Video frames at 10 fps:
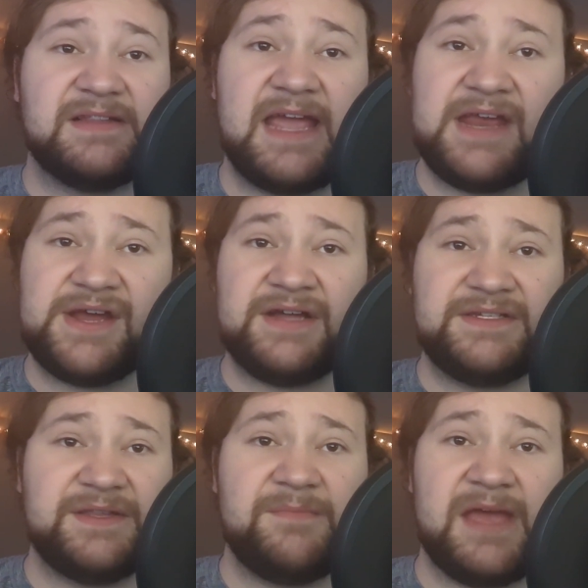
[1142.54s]
laid
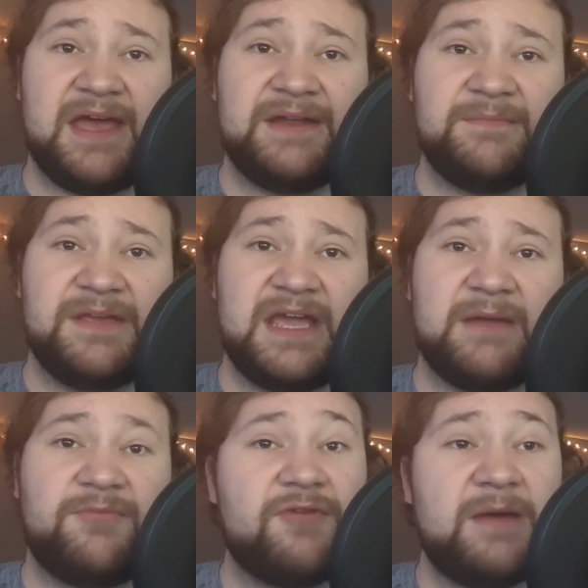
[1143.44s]
onto the bed and
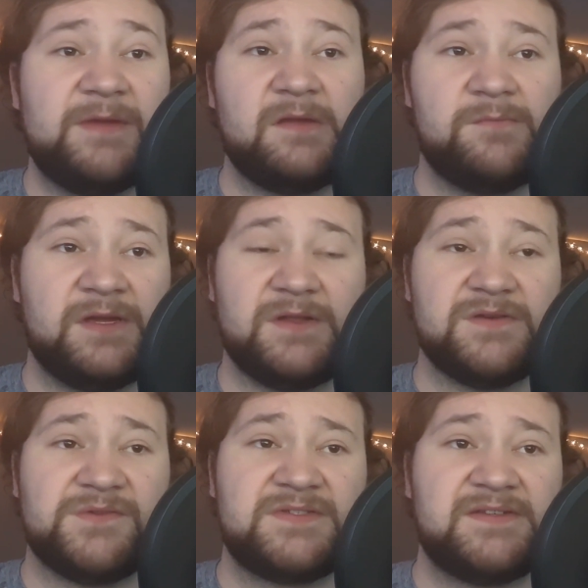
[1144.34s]
began propping
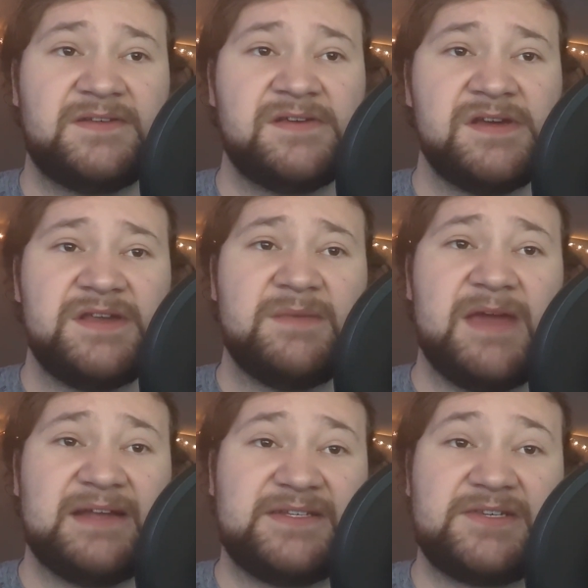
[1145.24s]
pillows. The
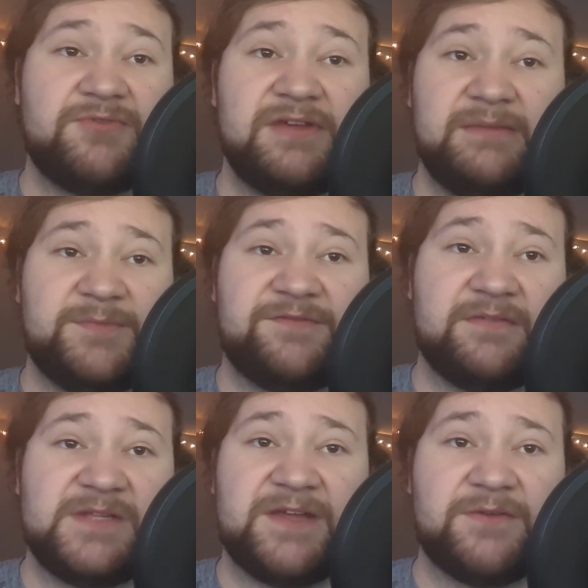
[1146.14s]
man screamed
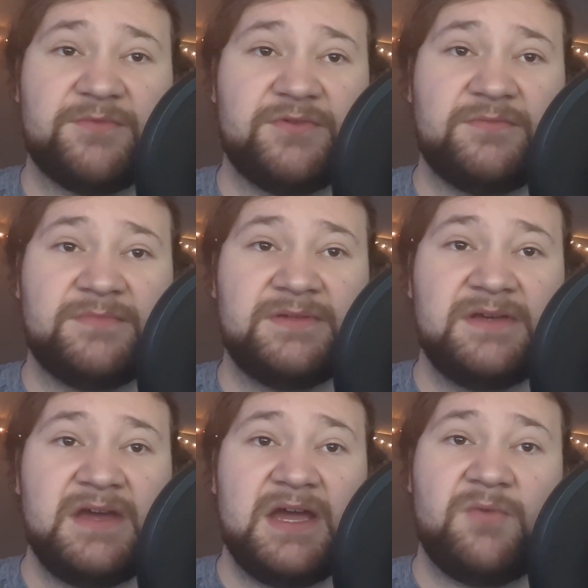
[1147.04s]
from the other room,
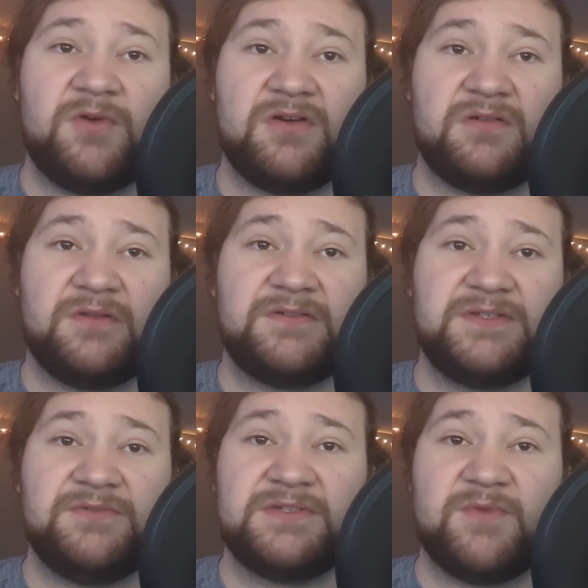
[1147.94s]
and Worrell looked
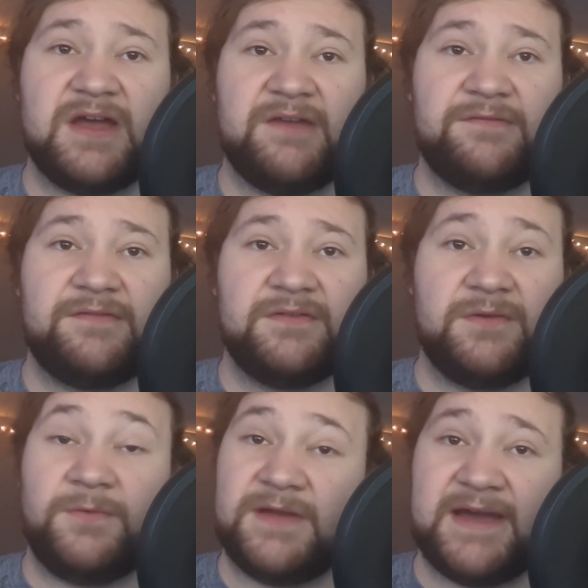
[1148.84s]
to his wife,
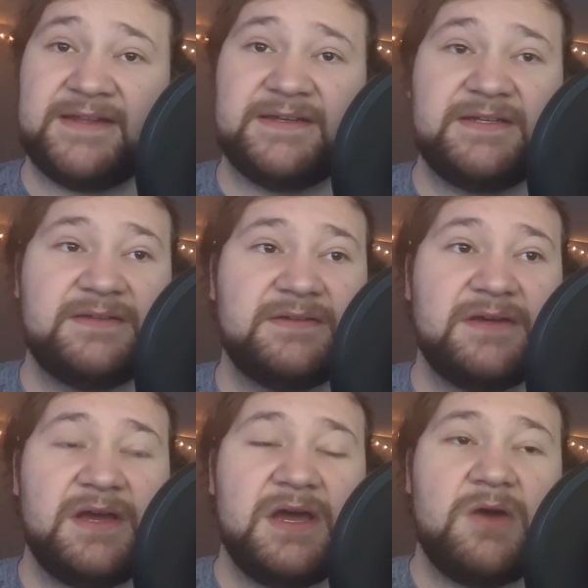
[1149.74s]
who nodded.
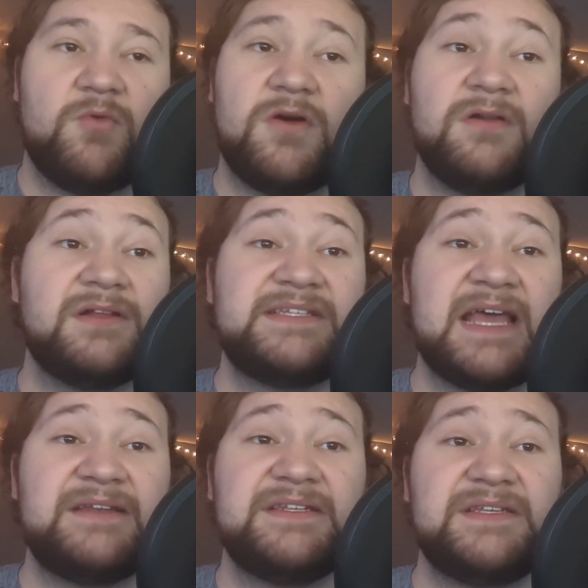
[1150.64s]
Worrell
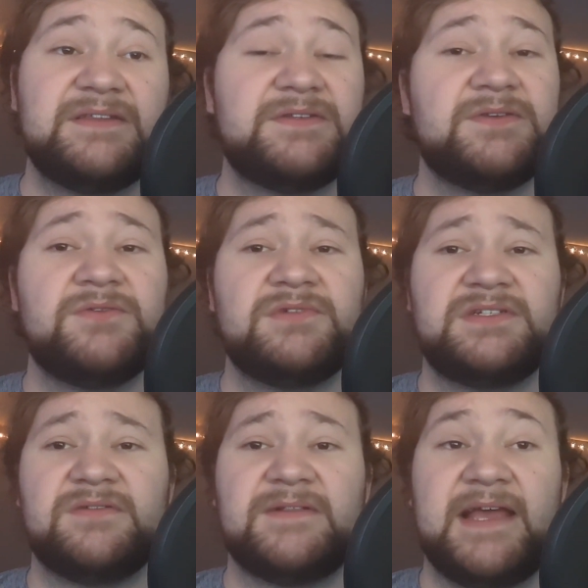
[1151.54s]
attended to the two
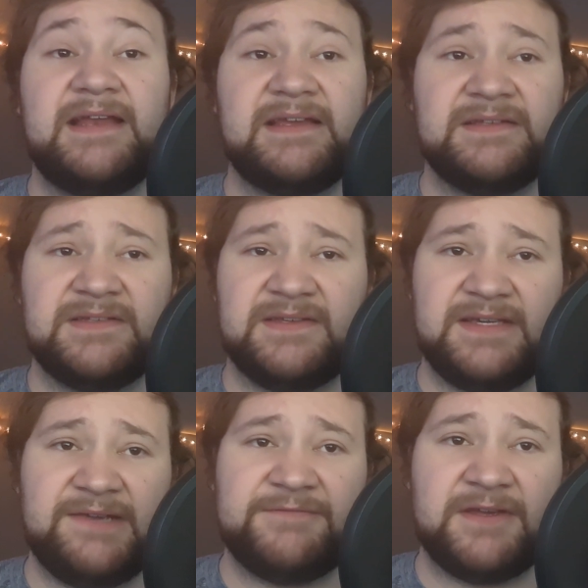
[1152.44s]
until late into the
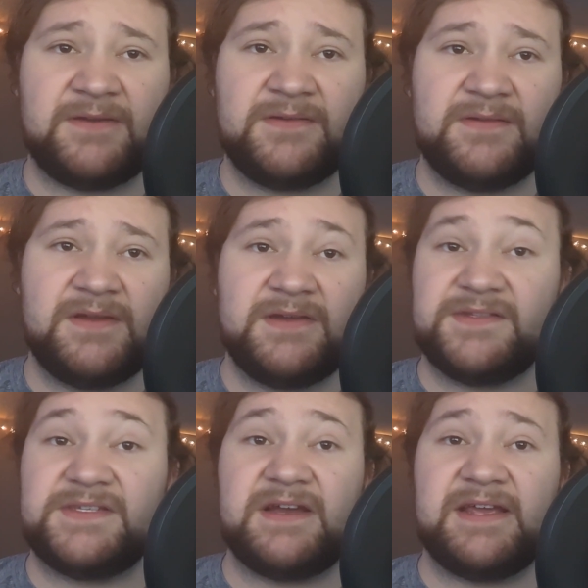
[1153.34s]
evening. The
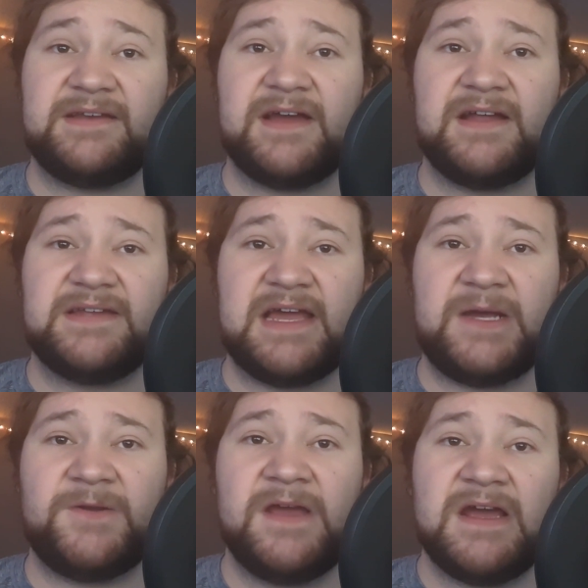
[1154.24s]
sun had gone
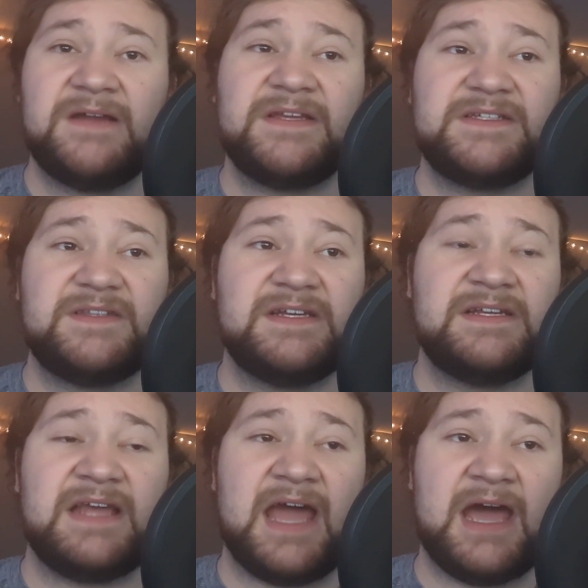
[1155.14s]
down, and less than
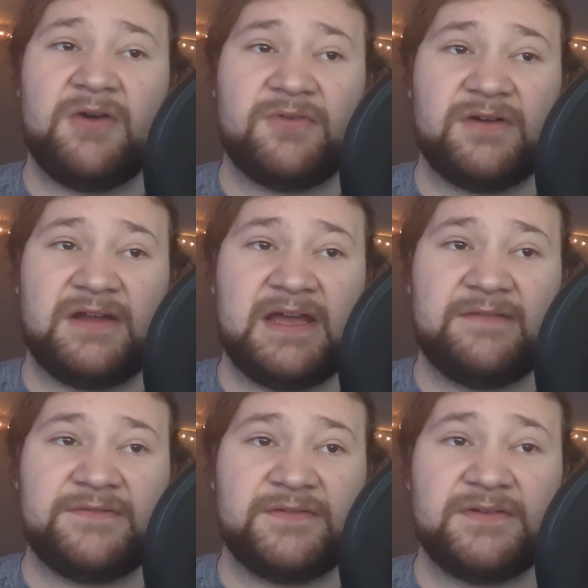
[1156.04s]
an hour
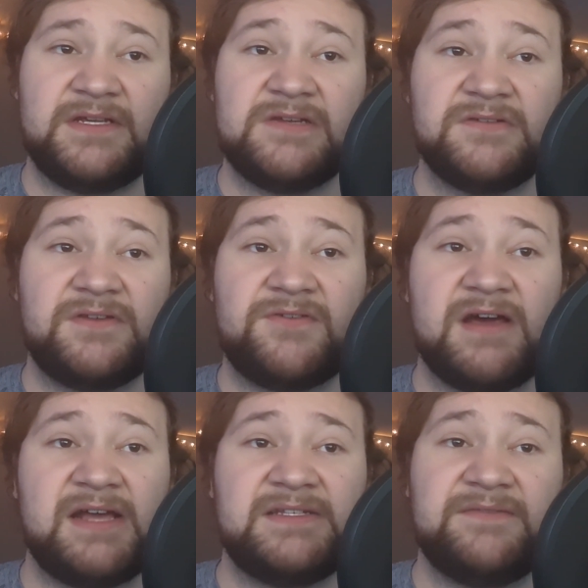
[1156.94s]
after, he heard the
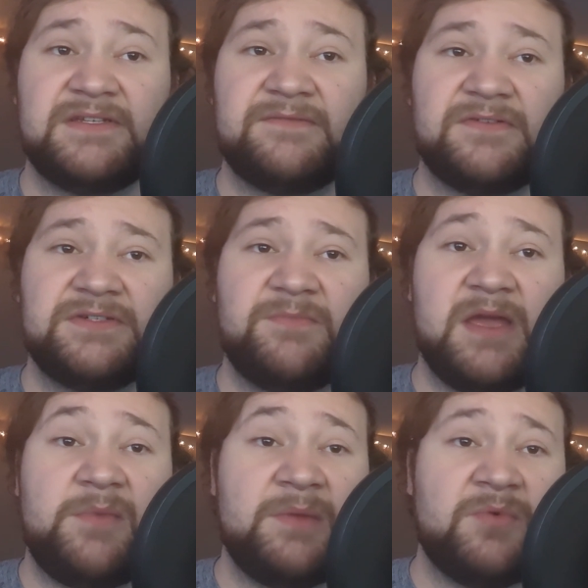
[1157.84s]
cries of his first
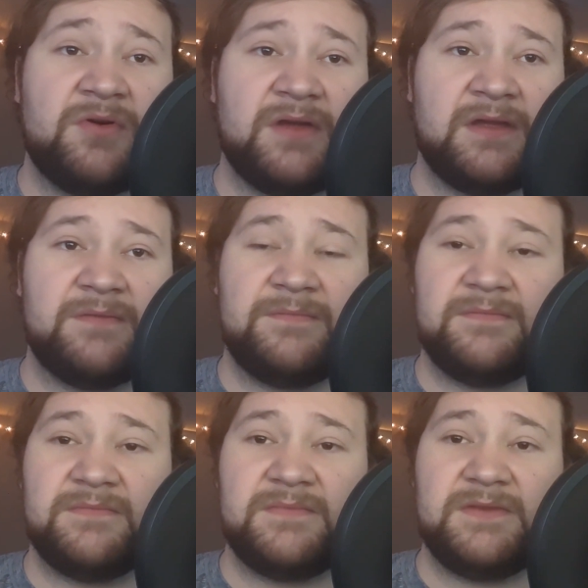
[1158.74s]
baby boy.
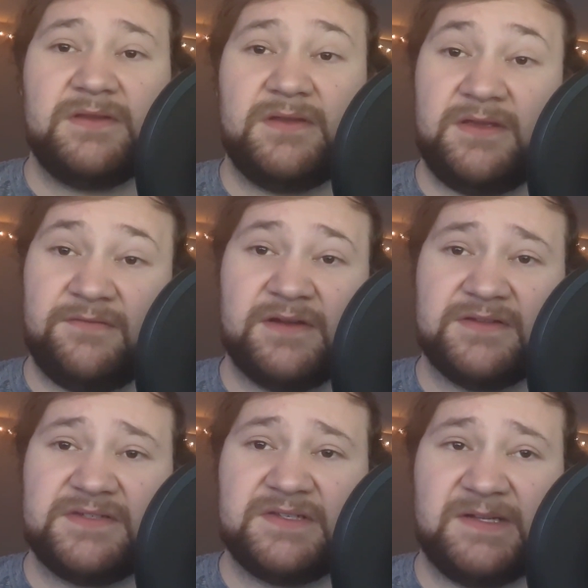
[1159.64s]
He fell
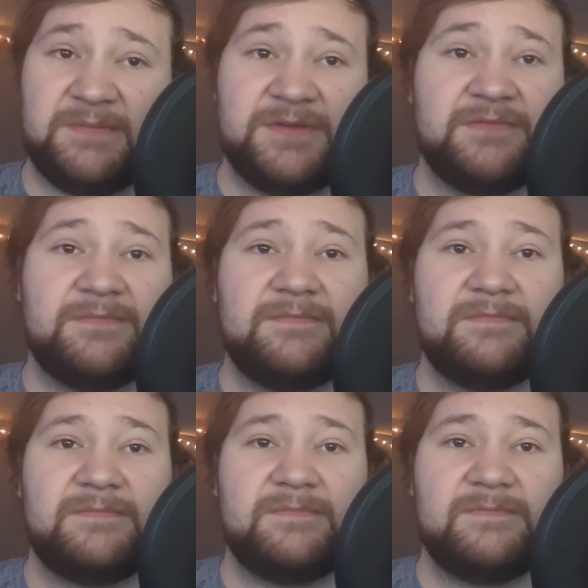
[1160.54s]
asleep.
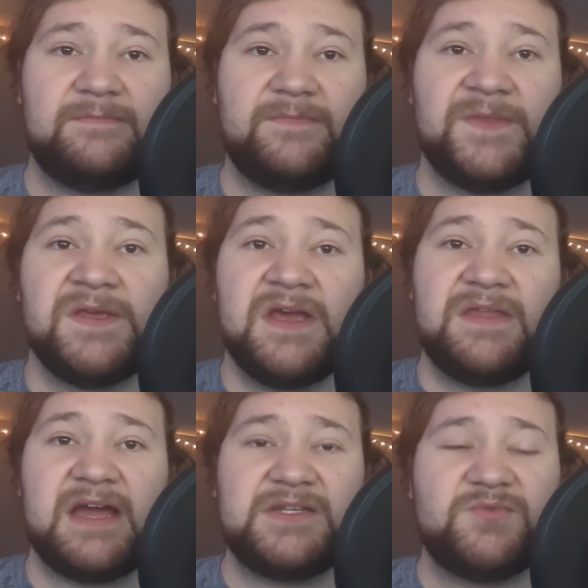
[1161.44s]
The
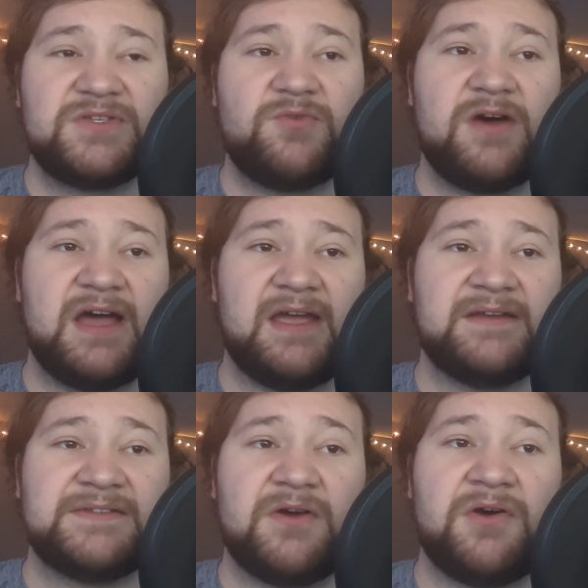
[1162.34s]
house was quiet
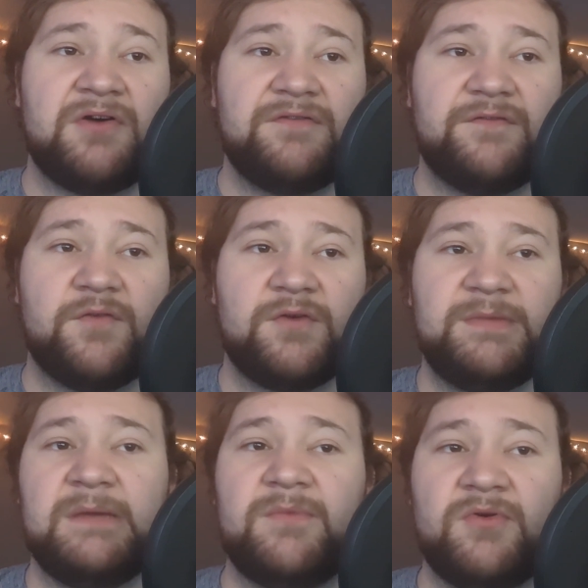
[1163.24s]
as all 4
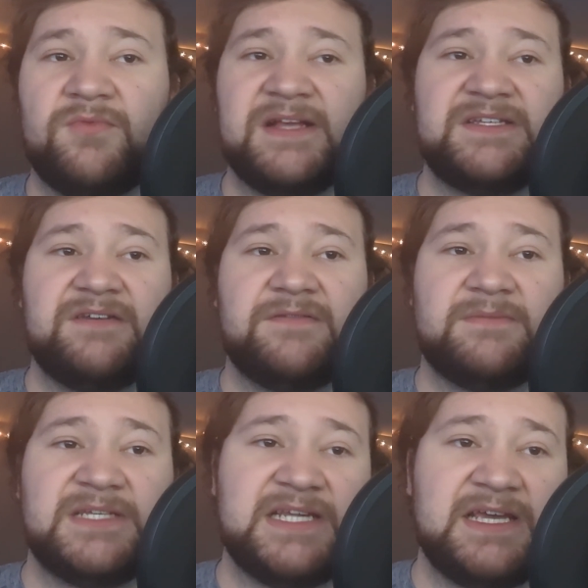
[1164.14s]
people rested from
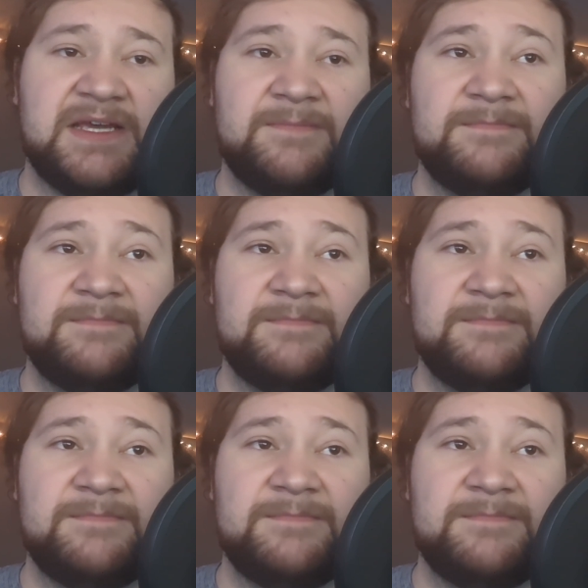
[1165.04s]
the day.